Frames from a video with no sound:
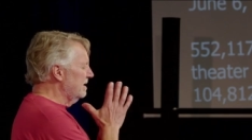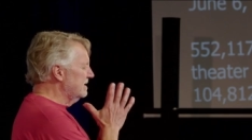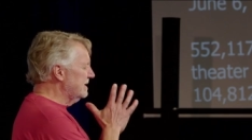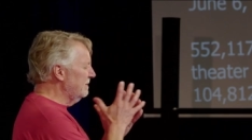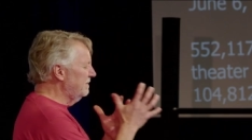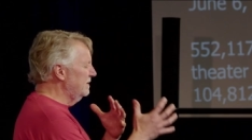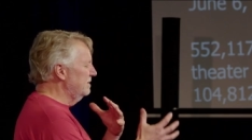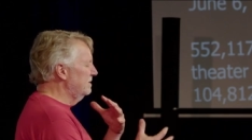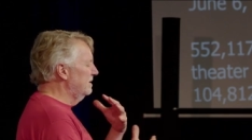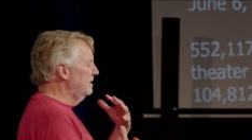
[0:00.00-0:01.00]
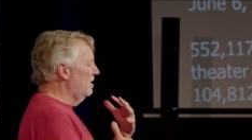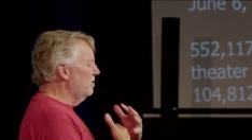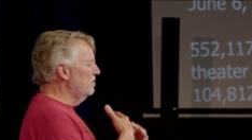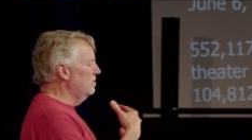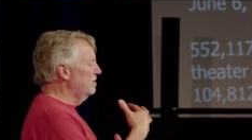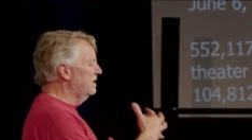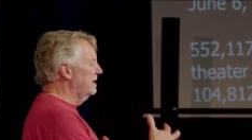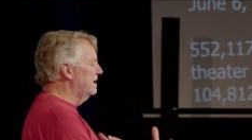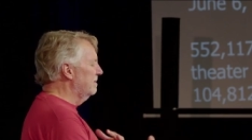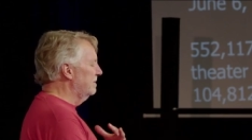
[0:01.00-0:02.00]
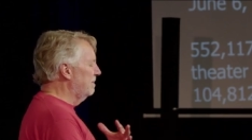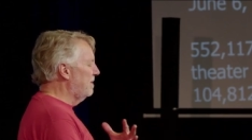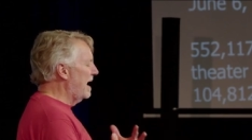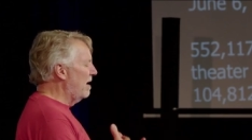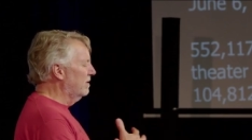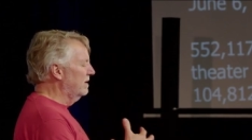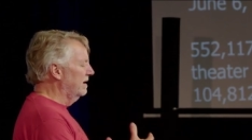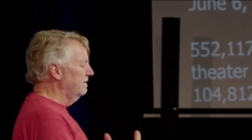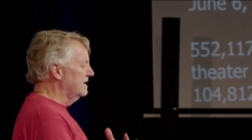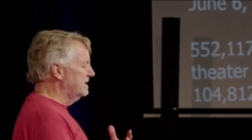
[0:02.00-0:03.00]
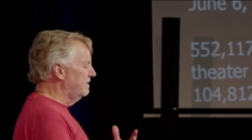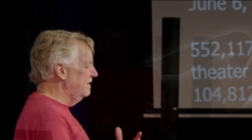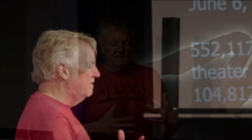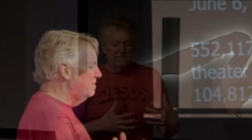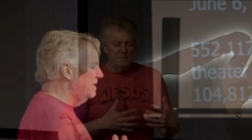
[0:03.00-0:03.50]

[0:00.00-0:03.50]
some of you know the, the power of this. If you've